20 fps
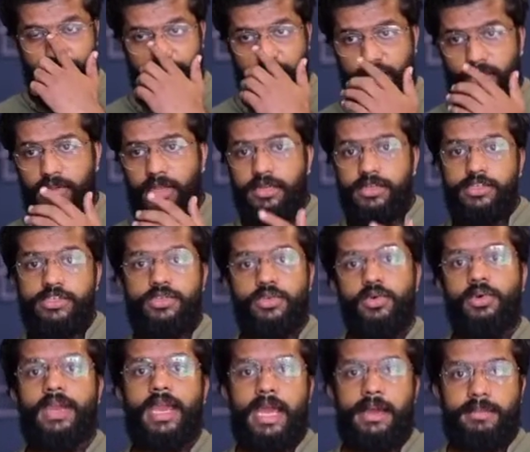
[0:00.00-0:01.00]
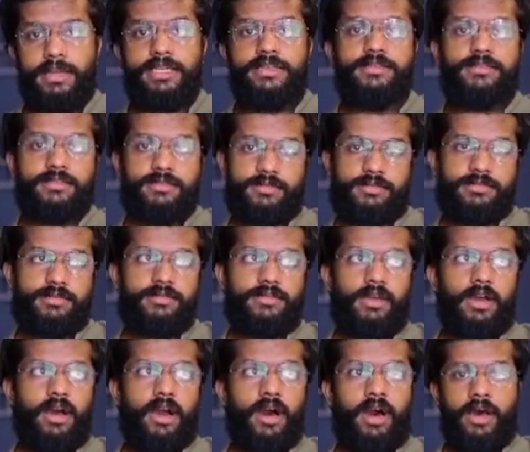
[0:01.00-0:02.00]
that two gametes
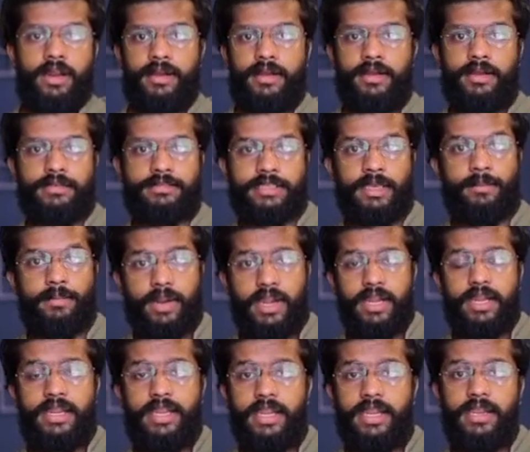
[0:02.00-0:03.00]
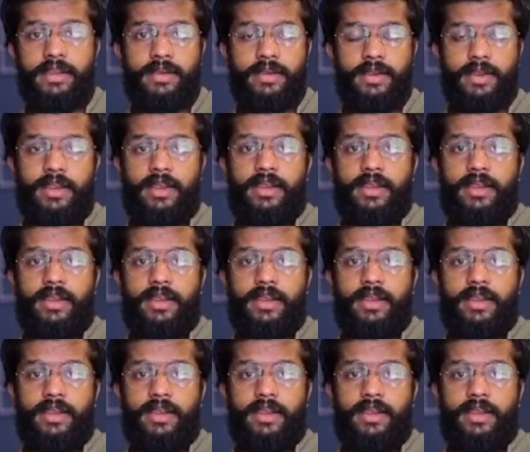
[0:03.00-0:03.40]
are separately